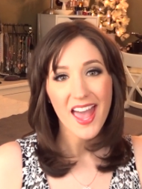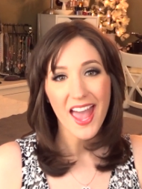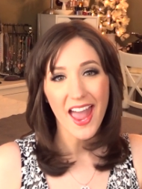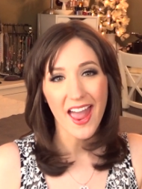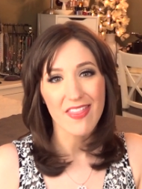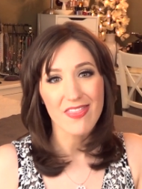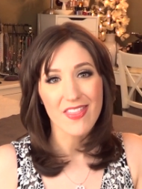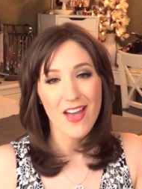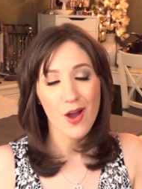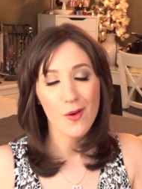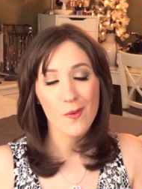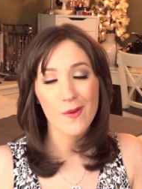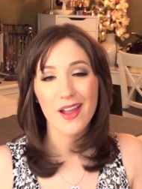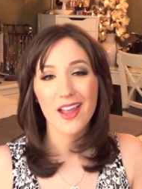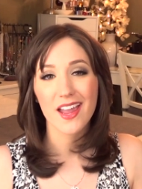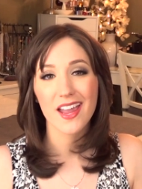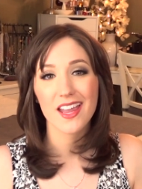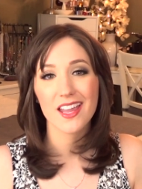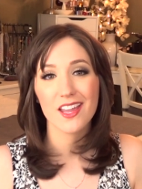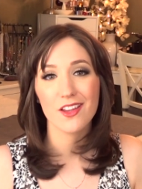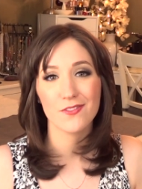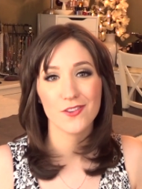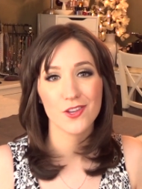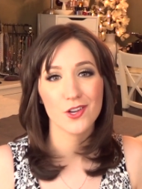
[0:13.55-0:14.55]
and that
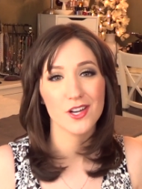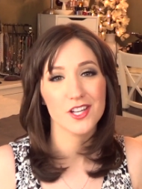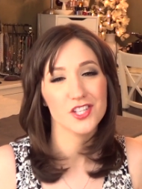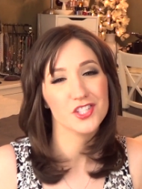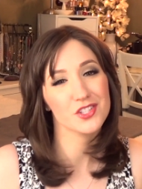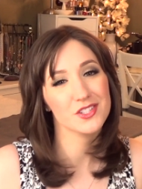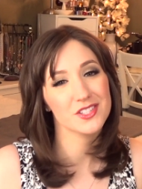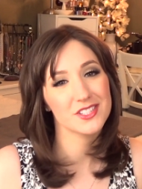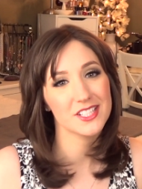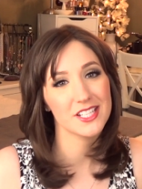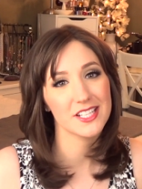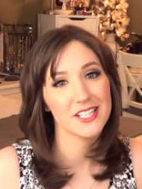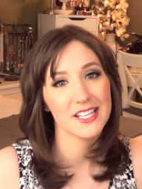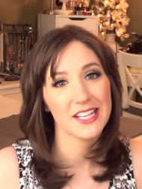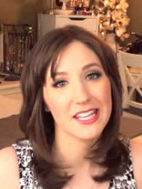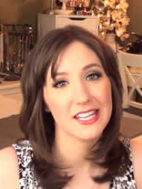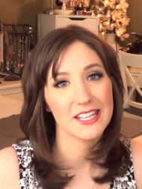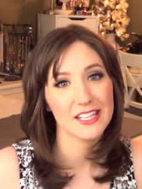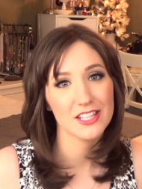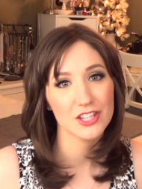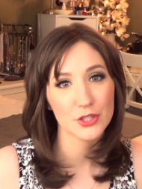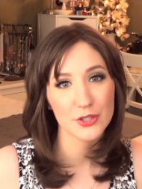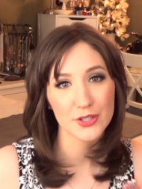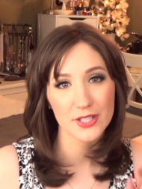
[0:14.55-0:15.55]
way if you're interested
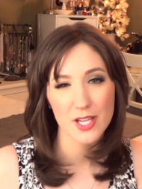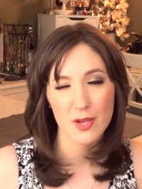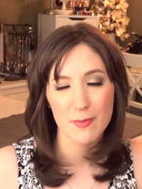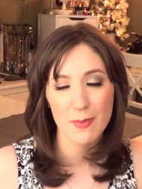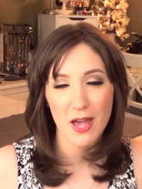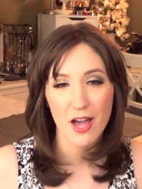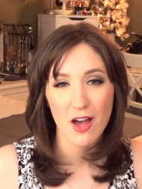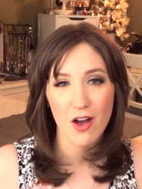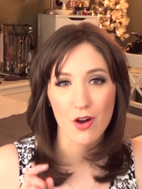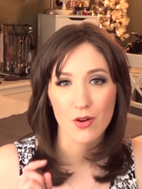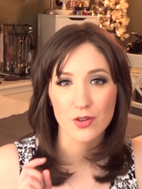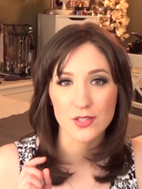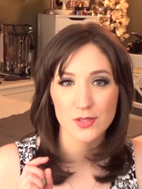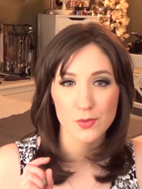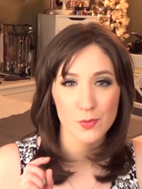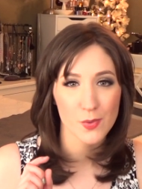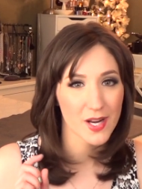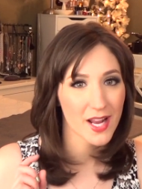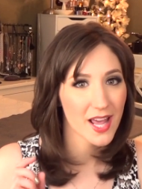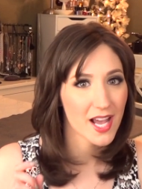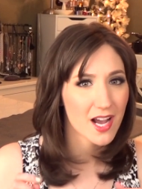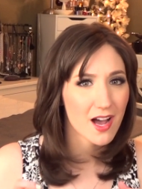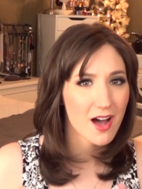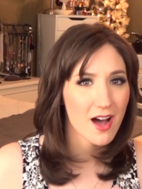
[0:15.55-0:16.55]
in learning about
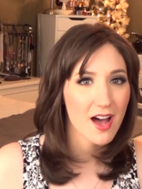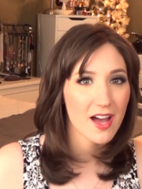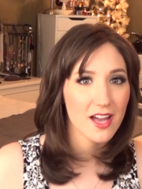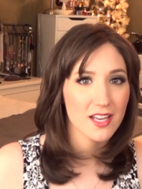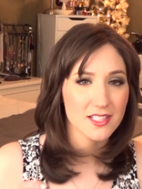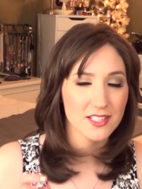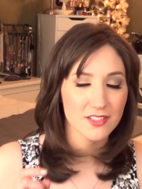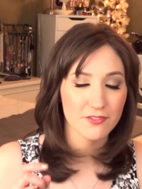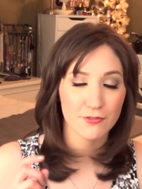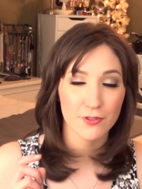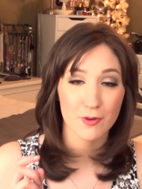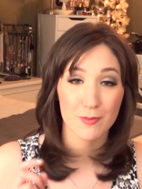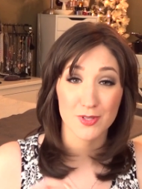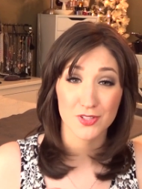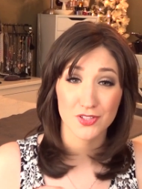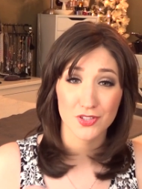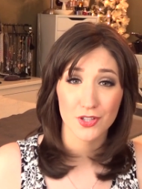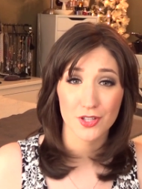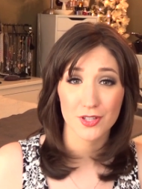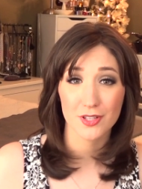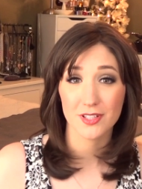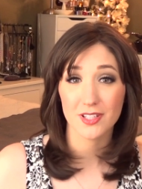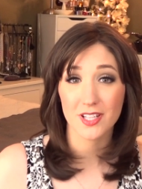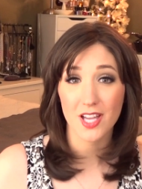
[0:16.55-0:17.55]
what I got from a
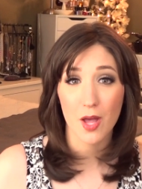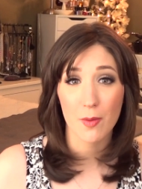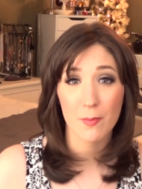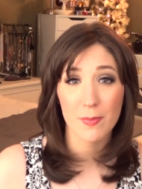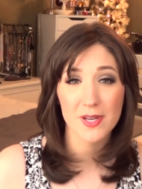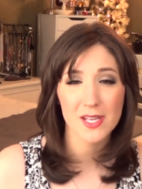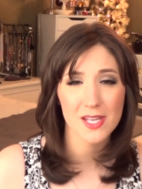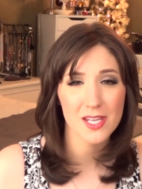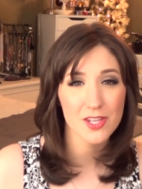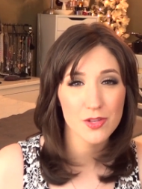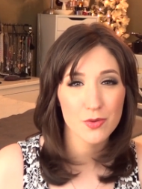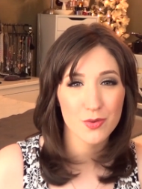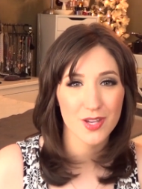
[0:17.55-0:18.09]
certain company,